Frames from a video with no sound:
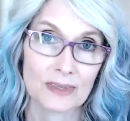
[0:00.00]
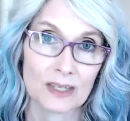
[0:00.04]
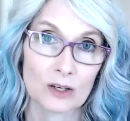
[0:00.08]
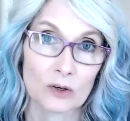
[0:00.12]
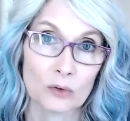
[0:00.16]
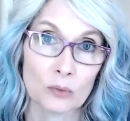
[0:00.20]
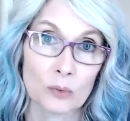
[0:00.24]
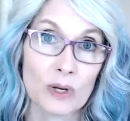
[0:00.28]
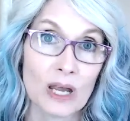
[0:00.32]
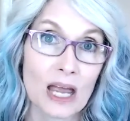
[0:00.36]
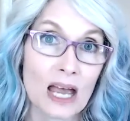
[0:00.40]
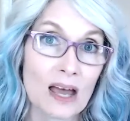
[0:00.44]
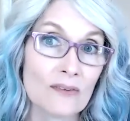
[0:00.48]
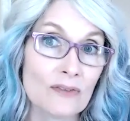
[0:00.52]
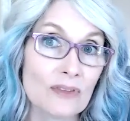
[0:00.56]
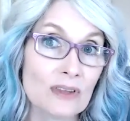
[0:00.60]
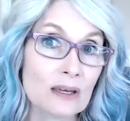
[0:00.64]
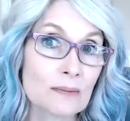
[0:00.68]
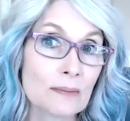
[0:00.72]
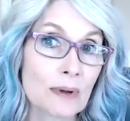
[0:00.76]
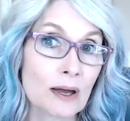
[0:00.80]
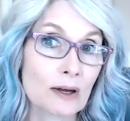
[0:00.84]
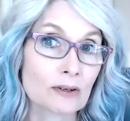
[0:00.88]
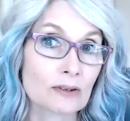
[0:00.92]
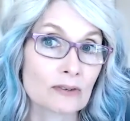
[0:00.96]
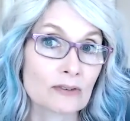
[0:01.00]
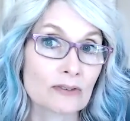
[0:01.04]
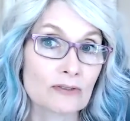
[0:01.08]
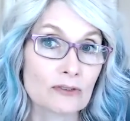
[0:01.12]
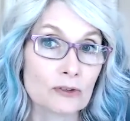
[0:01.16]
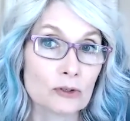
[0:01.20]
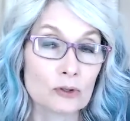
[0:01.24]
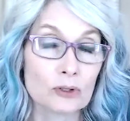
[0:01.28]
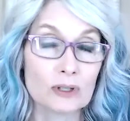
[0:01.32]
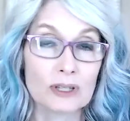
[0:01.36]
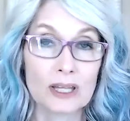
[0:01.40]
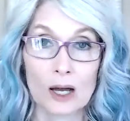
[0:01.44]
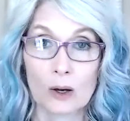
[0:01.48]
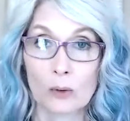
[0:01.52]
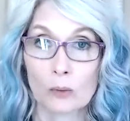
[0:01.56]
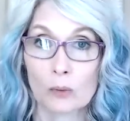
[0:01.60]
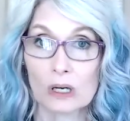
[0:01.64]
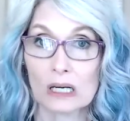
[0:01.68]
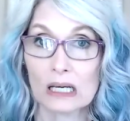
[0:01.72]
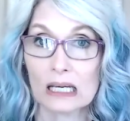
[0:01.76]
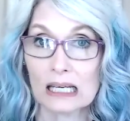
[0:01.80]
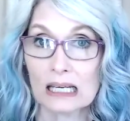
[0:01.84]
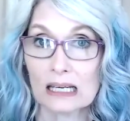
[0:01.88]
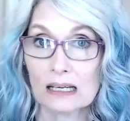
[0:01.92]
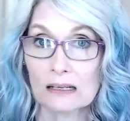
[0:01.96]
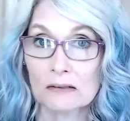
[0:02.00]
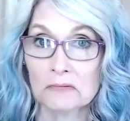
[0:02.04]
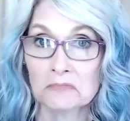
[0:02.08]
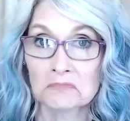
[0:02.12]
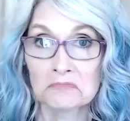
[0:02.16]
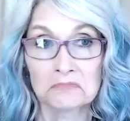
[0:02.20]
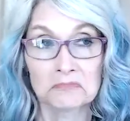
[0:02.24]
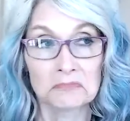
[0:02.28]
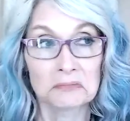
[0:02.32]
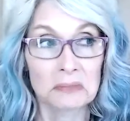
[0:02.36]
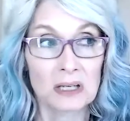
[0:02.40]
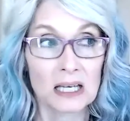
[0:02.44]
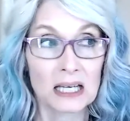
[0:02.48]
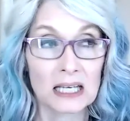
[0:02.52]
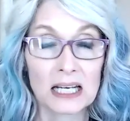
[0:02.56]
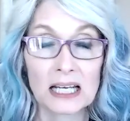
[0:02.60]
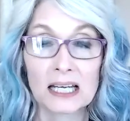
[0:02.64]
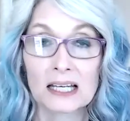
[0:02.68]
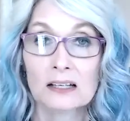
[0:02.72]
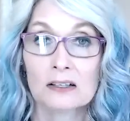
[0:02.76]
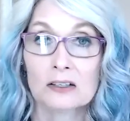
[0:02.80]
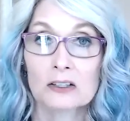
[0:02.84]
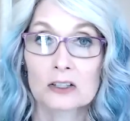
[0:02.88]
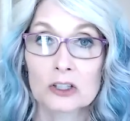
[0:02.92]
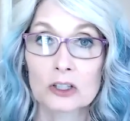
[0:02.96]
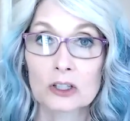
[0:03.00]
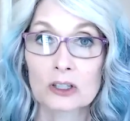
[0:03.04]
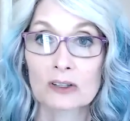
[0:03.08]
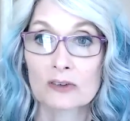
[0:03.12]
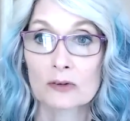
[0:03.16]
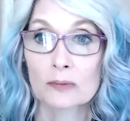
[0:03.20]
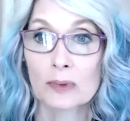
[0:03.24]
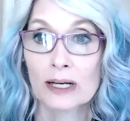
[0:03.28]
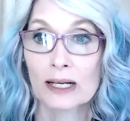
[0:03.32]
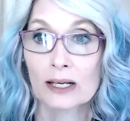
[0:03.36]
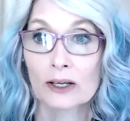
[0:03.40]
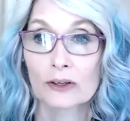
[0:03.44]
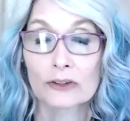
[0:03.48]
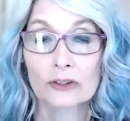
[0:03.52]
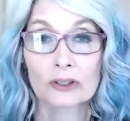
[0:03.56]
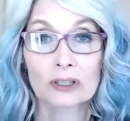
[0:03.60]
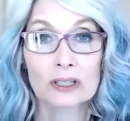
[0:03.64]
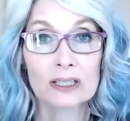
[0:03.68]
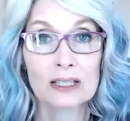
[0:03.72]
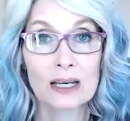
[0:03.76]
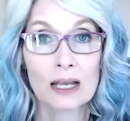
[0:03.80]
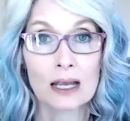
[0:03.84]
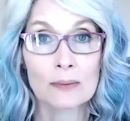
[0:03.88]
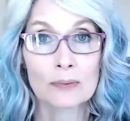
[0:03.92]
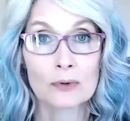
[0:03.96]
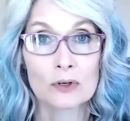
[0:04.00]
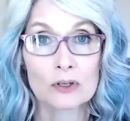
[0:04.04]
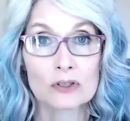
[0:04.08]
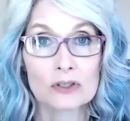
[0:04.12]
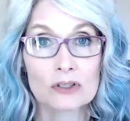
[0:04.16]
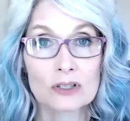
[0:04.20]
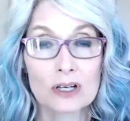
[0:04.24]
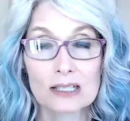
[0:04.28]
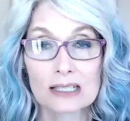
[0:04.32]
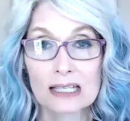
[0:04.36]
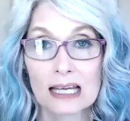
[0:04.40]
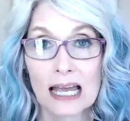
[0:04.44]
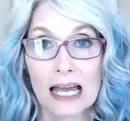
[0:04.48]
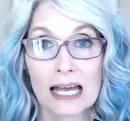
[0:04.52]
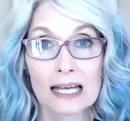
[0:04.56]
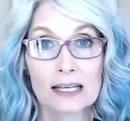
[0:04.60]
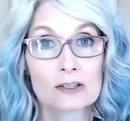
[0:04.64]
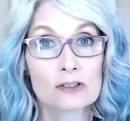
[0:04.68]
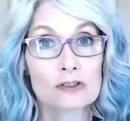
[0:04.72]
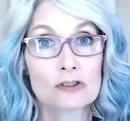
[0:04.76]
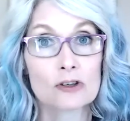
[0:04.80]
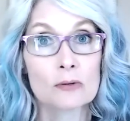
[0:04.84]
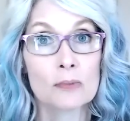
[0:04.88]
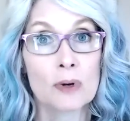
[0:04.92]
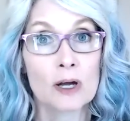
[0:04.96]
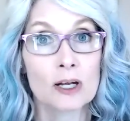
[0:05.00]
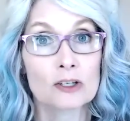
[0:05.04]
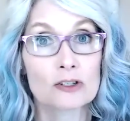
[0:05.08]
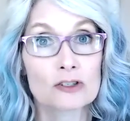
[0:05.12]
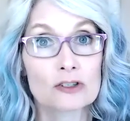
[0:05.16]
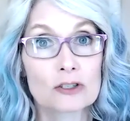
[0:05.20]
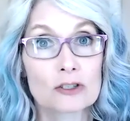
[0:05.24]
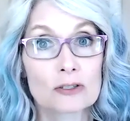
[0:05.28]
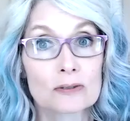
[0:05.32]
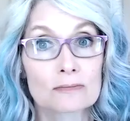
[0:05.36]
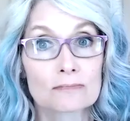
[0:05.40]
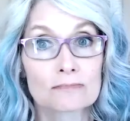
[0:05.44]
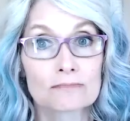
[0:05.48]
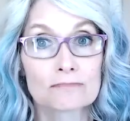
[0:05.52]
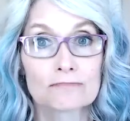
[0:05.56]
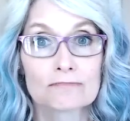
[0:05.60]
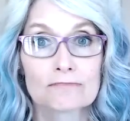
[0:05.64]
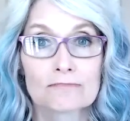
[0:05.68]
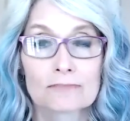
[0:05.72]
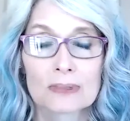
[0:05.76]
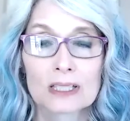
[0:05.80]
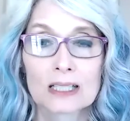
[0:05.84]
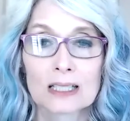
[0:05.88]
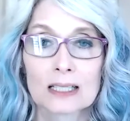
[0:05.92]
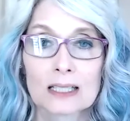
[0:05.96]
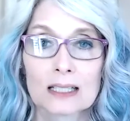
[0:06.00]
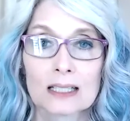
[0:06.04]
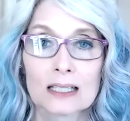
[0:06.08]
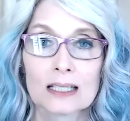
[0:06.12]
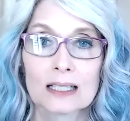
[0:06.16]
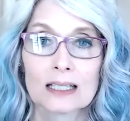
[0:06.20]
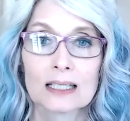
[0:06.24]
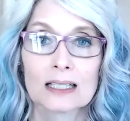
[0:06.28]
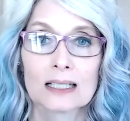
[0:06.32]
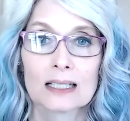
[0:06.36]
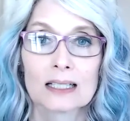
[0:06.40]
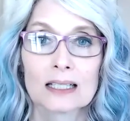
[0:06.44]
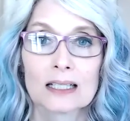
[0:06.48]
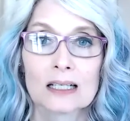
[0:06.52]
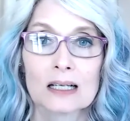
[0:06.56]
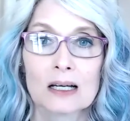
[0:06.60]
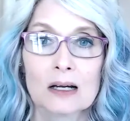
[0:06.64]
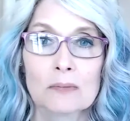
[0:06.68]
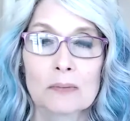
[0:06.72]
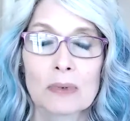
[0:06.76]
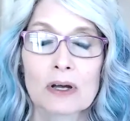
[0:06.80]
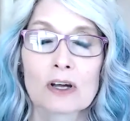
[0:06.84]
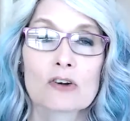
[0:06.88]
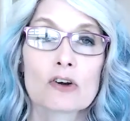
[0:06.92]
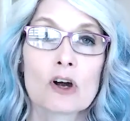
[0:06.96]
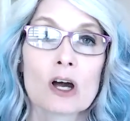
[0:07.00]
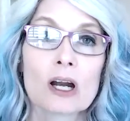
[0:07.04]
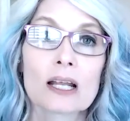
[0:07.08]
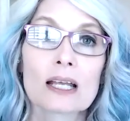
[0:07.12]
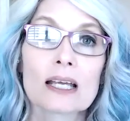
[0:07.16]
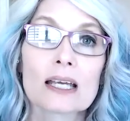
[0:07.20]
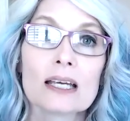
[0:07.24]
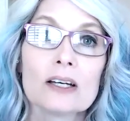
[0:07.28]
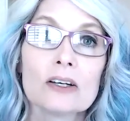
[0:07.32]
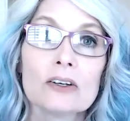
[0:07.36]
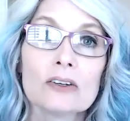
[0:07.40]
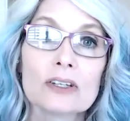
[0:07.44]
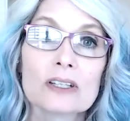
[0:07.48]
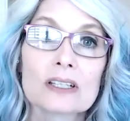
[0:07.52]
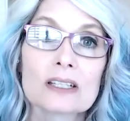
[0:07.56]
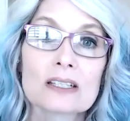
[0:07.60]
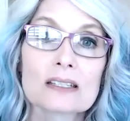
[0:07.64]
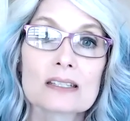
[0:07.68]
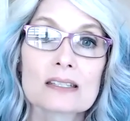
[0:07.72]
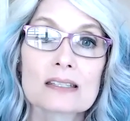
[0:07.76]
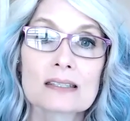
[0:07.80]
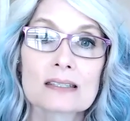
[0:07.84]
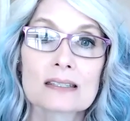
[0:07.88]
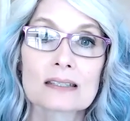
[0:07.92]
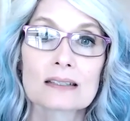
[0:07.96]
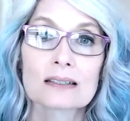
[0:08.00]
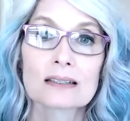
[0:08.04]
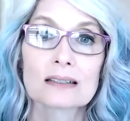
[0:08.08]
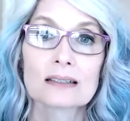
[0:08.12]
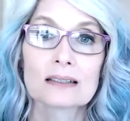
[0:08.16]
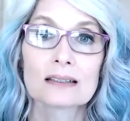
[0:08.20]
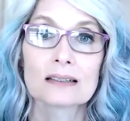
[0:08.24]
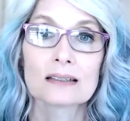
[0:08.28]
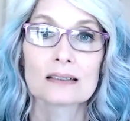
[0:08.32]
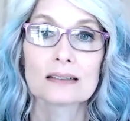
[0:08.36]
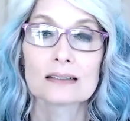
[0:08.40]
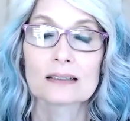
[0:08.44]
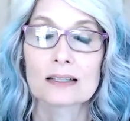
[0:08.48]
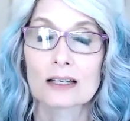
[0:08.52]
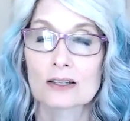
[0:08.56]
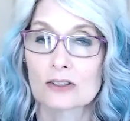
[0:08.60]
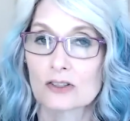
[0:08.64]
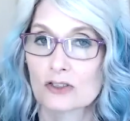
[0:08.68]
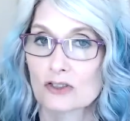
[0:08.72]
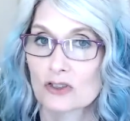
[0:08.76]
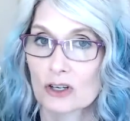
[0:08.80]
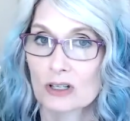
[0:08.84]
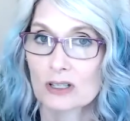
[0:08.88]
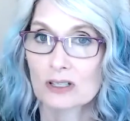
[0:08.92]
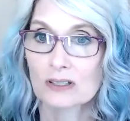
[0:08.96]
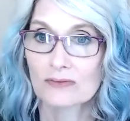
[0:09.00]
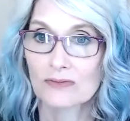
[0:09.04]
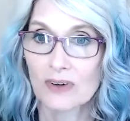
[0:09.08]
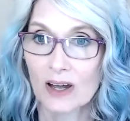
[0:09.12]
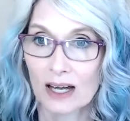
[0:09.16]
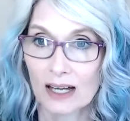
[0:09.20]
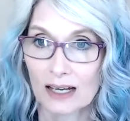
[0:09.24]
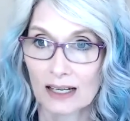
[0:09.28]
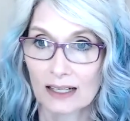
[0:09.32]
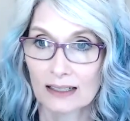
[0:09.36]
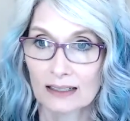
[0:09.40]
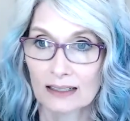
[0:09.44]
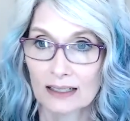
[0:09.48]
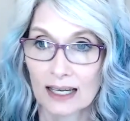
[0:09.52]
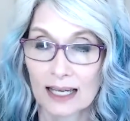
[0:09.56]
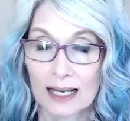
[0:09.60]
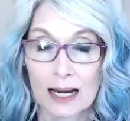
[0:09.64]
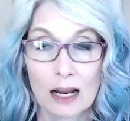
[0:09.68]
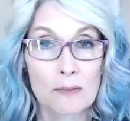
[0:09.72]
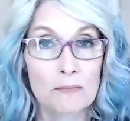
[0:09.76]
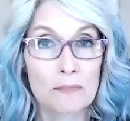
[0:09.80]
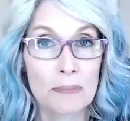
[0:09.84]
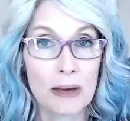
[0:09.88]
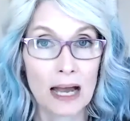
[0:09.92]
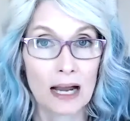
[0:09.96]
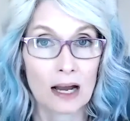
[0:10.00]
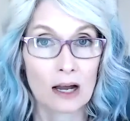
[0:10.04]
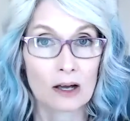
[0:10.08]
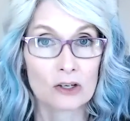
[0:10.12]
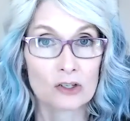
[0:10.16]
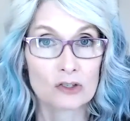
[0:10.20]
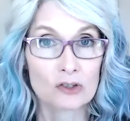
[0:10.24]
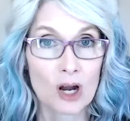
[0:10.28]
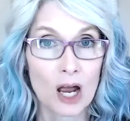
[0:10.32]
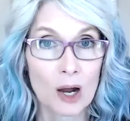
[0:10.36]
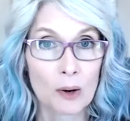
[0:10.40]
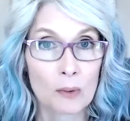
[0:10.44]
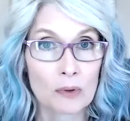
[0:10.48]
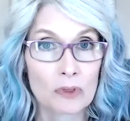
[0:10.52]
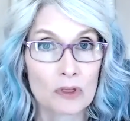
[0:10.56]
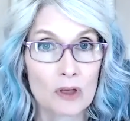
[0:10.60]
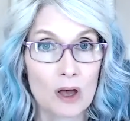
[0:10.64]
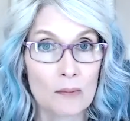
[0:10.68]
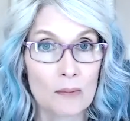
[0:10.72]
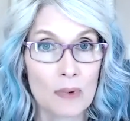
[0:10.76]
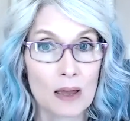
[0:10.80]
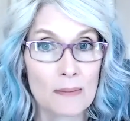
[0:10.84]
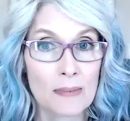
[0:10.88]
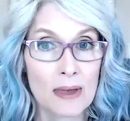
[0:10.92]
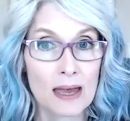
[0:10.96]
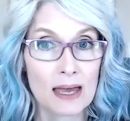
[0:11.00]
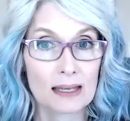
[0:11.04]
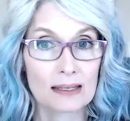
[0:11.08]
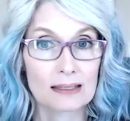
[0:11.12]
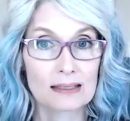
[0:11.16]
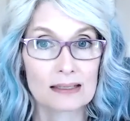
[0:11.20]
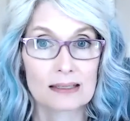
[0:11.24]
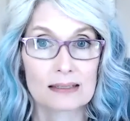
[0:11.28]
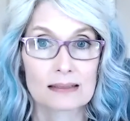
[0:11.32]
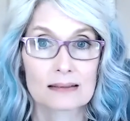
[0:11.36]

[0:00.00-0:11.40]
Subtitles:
We have the amount of food that we need, and I cook for my elderly neighbors because I have so much. My chronic illness does just fine, and I'm back on track with all my meds.